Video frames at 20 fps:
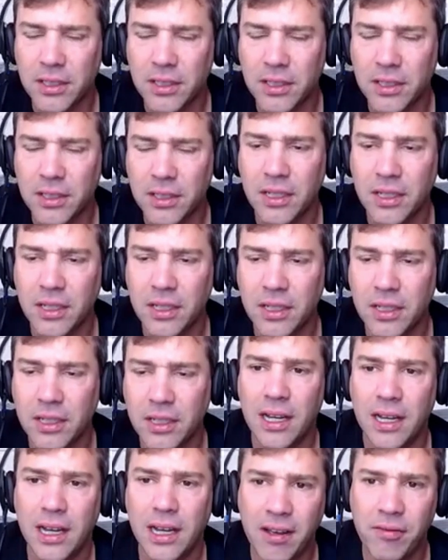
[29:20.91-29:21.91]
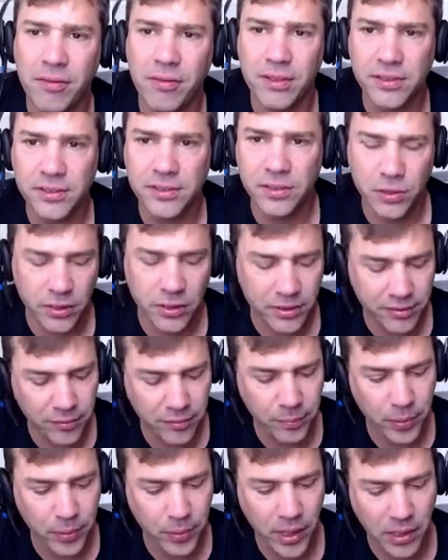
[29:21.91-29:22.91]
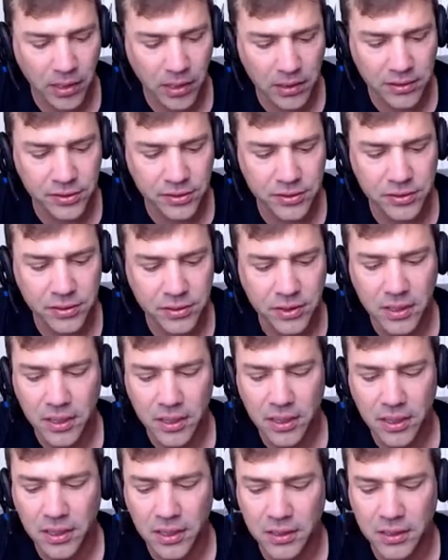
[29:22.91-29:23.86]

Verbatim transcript: uh, I have this sort of pulse